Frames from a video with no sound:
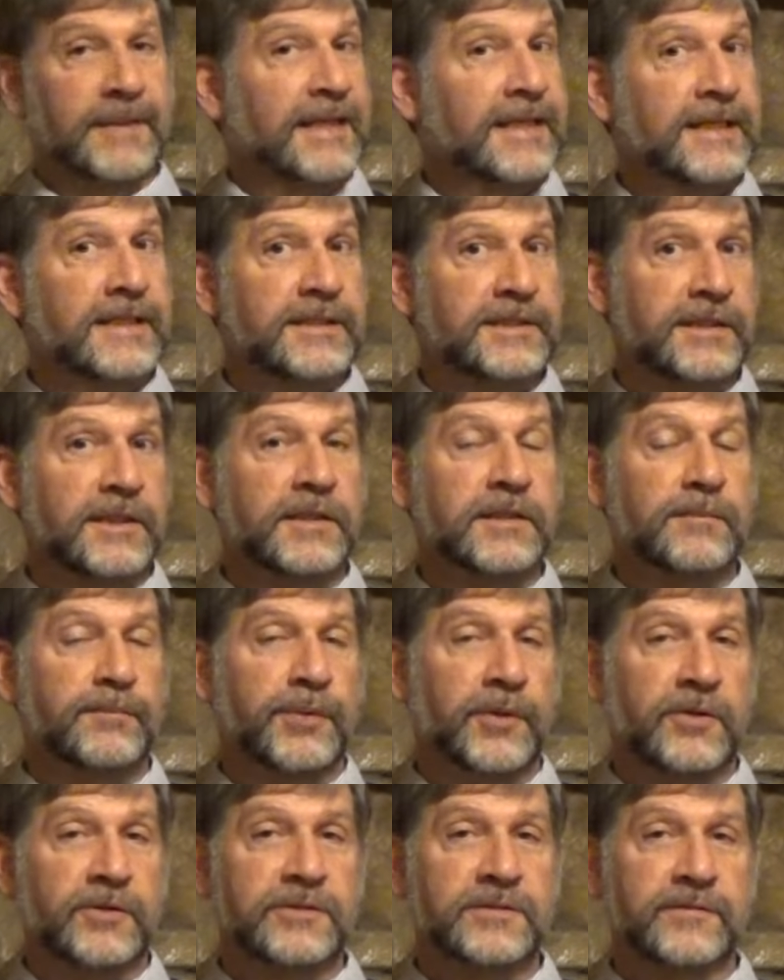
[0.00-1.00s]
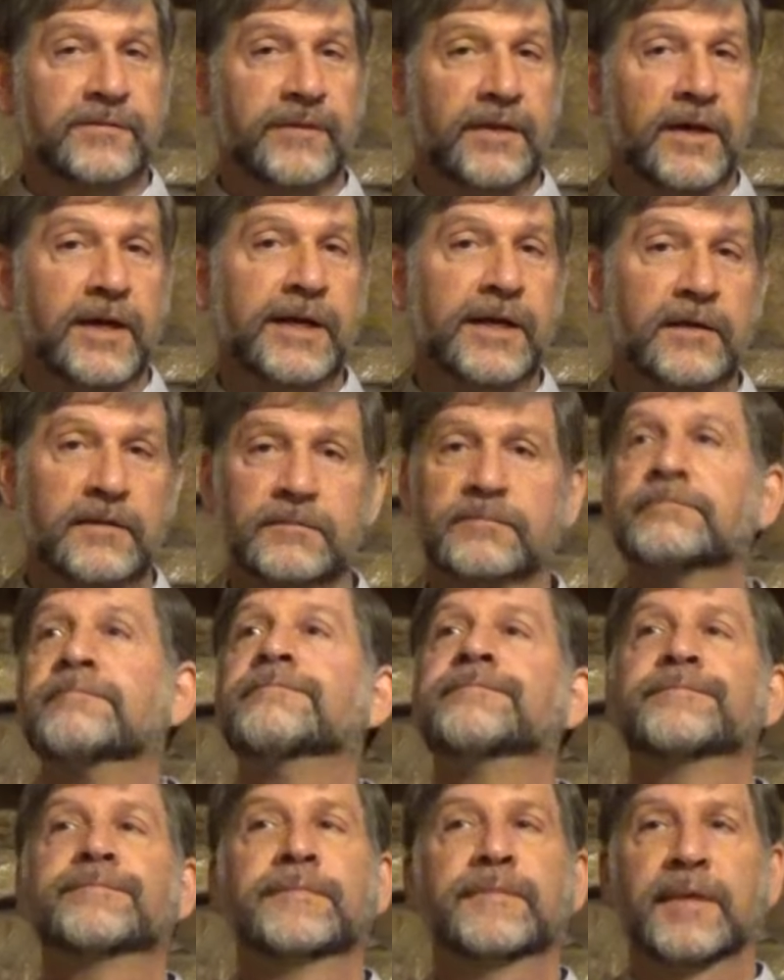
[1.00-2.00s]
Is he a compulsive liar?
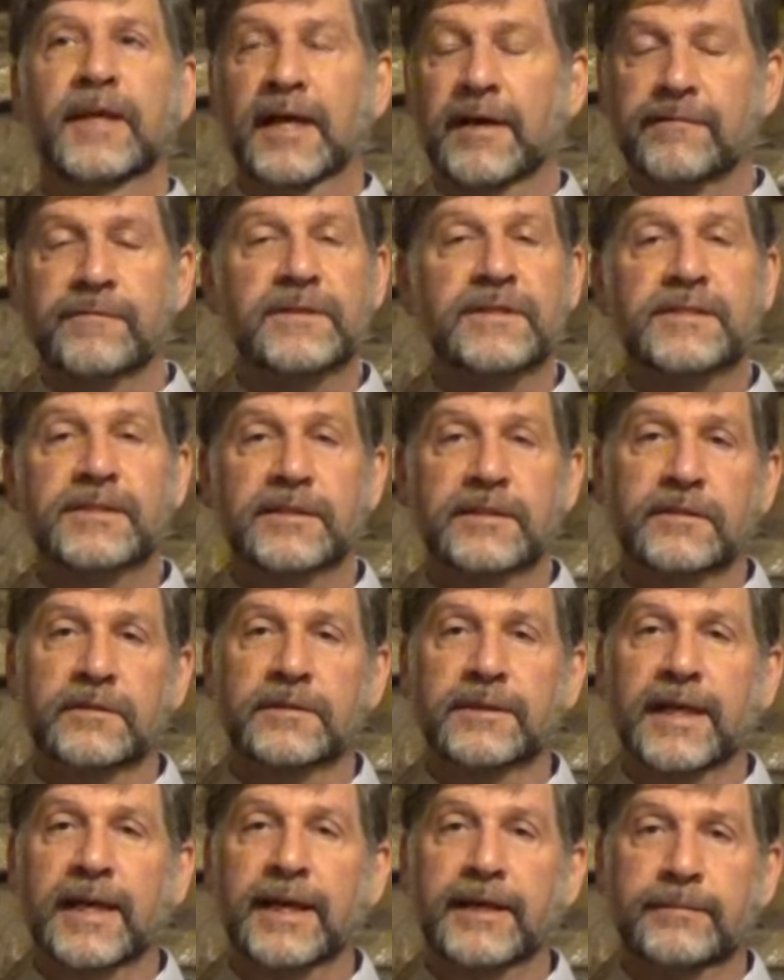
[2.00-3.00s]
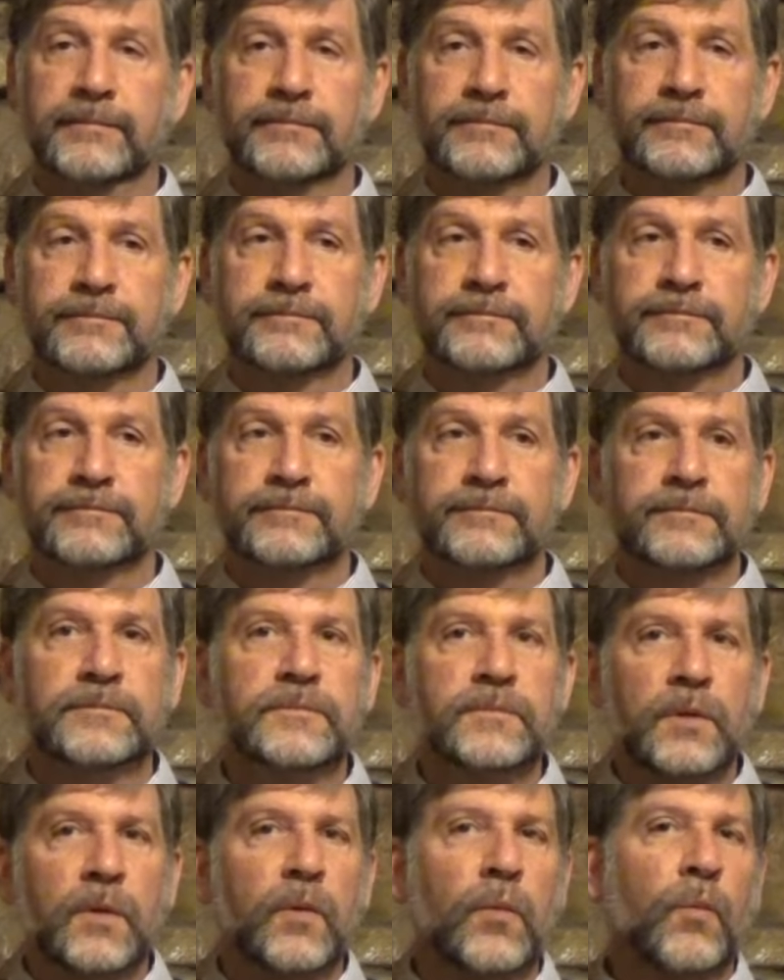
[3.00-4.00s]
Every single day.
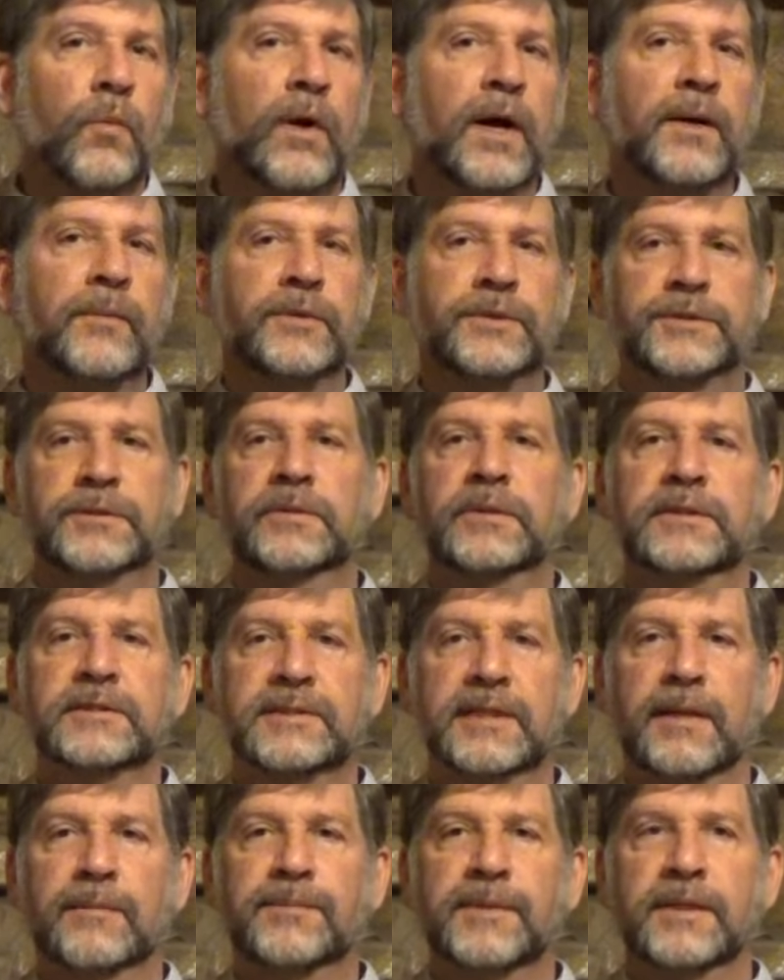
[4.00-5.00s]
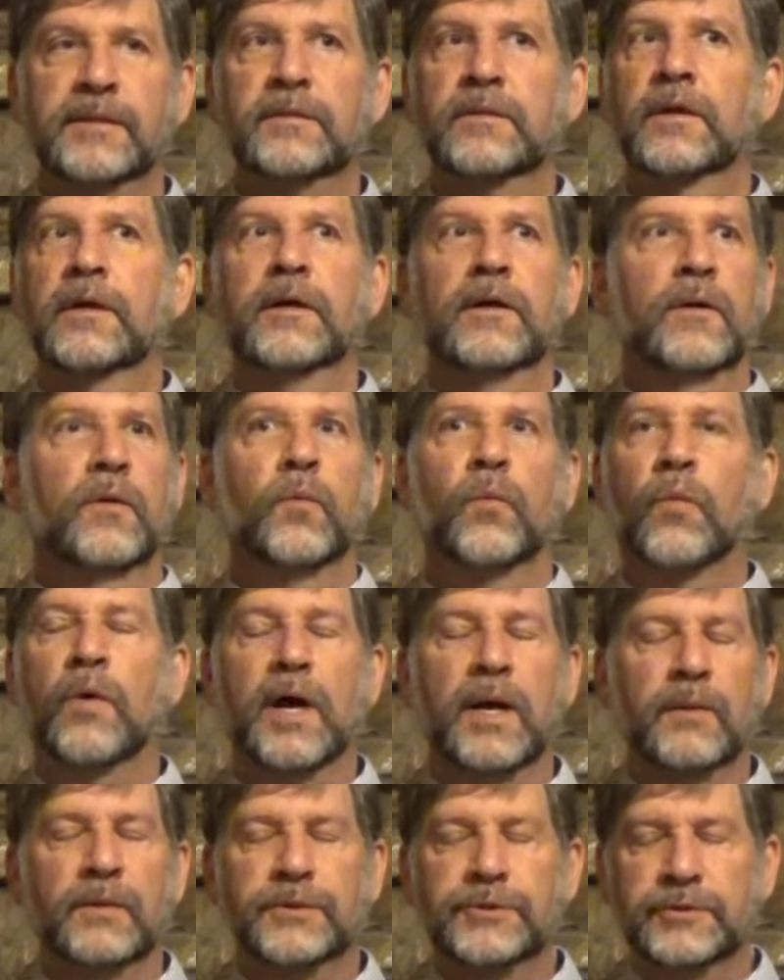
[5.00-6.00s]
Why would you accept it? Why
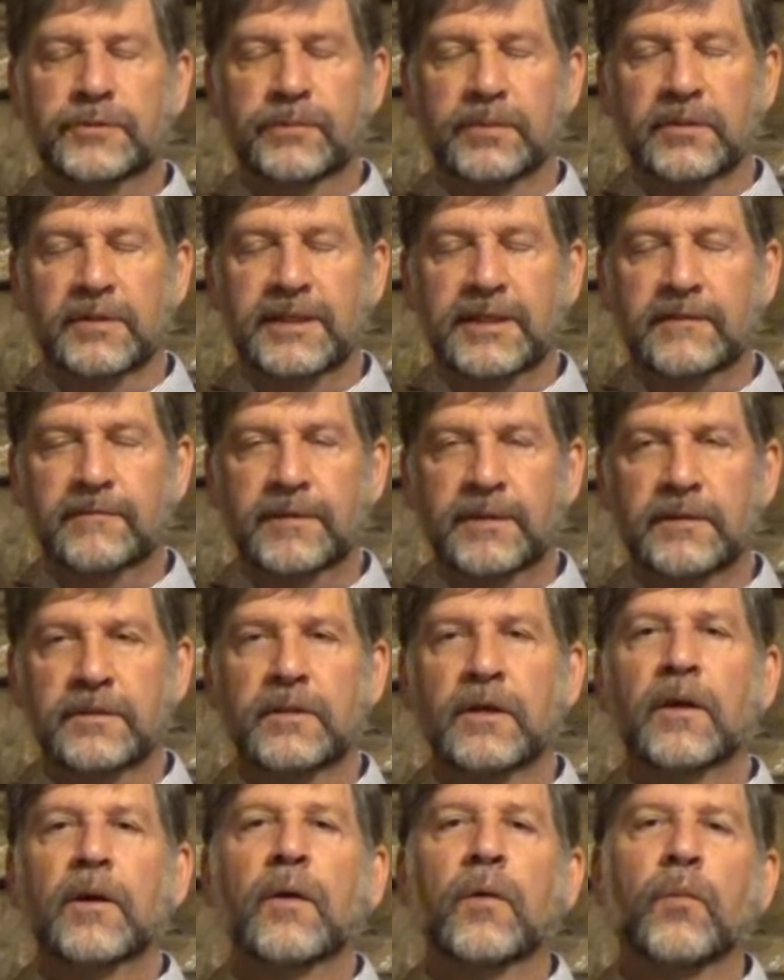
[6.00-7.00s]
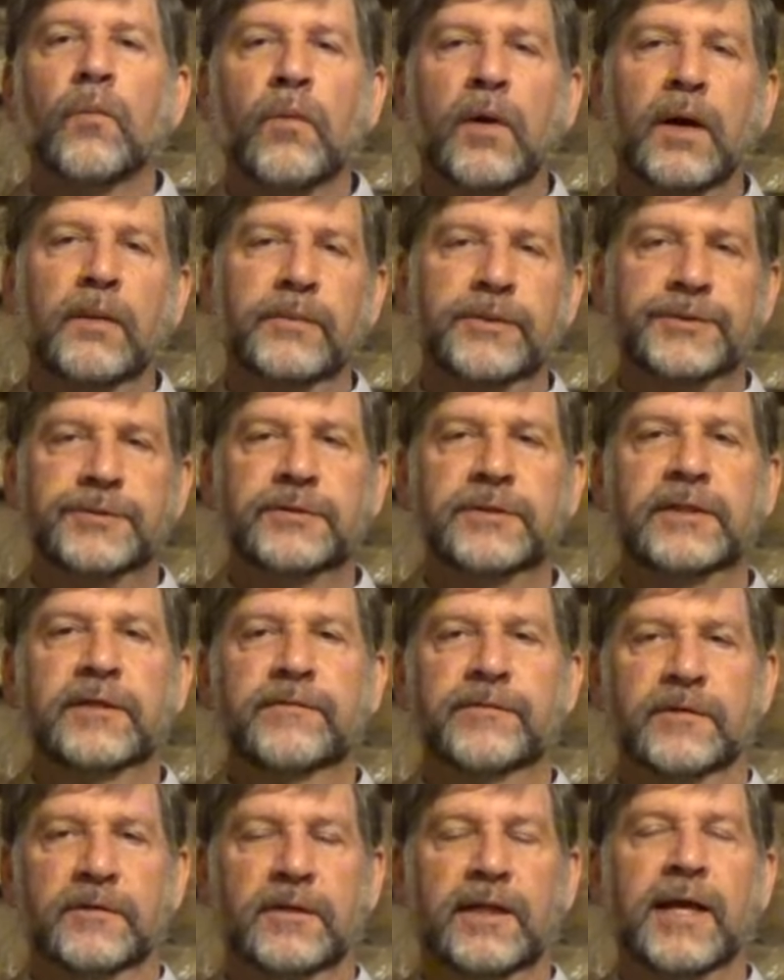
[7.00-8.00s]
would you believe it? Why would you give
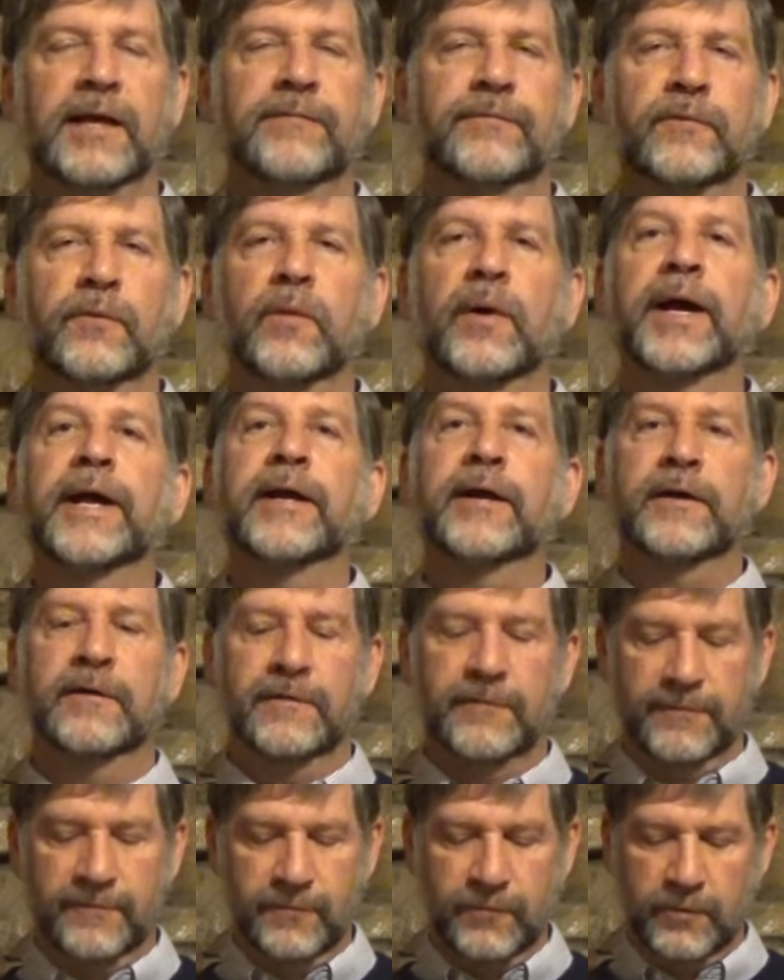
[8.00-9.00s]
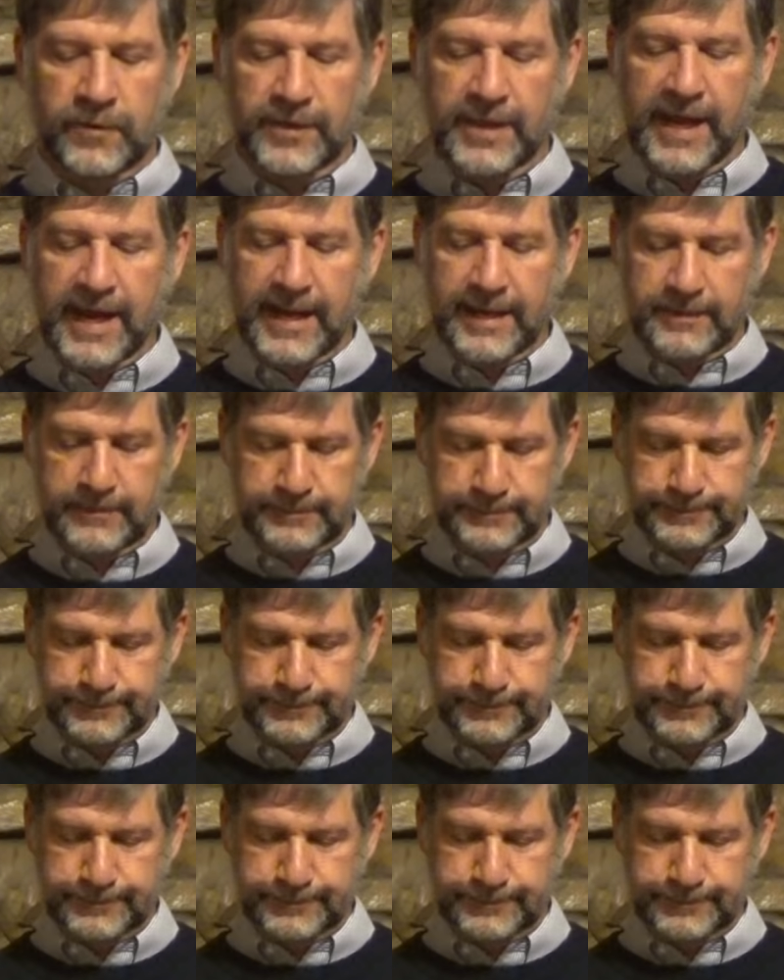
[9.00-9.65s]
your life away for that?